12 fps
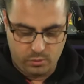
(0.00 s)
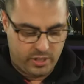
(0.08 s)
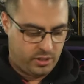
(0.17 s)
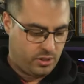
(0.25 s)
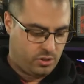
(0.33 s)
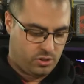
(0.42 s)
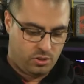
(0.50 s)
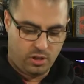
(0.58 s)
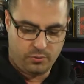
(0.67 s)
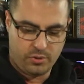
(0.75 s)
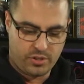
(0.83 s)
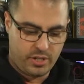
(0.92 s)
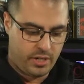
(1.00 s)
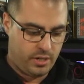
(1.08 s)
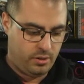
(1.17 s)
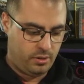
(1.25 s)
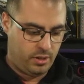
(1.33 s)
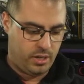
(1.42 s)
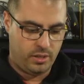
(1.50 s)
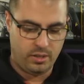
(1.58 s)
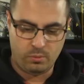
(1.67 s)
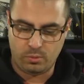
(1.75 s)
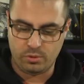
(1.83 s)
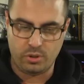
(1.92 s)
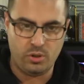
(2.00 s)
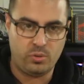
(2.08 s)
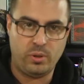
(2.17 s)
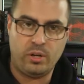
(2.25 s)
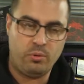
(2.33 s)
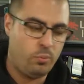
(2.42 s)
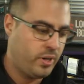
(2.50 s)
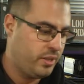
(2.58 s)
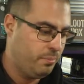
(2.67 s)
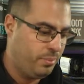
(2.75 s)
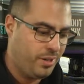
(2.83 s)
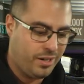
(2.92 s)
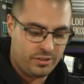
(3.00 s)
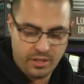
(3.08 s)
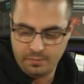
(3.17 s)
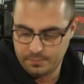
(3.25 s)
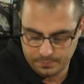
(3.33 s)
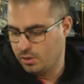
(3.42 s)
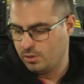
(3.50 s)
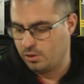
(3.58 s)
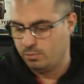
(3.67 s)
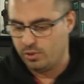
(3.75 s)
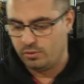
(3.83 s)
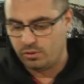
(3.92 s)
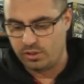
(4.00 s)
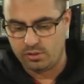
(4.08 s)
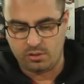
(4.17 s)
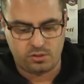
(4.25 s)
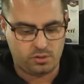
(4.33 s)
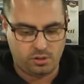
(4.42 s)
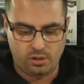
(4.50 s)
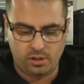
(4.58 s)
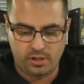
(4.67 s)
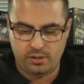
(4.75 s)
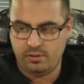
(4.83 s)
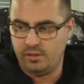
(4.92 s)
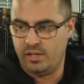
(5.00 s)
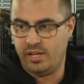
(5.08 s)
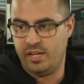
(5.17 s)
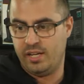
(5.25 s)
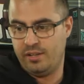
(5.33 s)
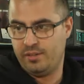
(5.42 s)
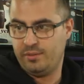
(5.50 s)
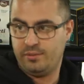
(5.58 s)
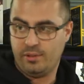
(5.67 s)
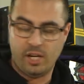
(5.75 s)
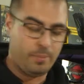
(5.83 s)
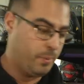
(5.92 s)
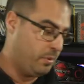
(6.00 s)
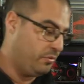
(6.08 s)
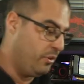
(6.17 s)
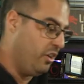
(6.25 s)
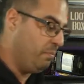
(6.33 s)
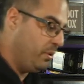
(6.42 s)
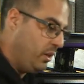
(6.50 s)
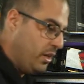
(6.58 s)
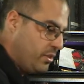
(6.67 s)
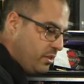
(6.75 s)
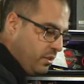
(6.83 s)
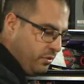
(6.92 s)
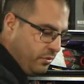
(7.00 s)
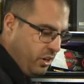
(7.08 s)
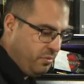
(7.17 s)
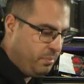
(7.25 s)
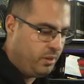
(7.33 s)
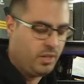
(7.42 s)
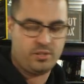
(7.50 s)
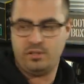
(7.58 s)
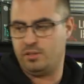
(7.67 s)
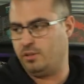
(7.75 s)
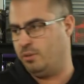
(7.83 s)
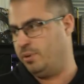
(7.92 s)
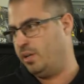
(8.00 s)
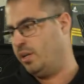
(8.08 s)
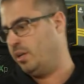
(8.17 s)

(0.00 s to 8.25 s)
get these aside for a second, and then what we'll do is later on we'll get them plugged in. So we'll move all these aside and open up the 5 Plus. So the 5 Plus is going to be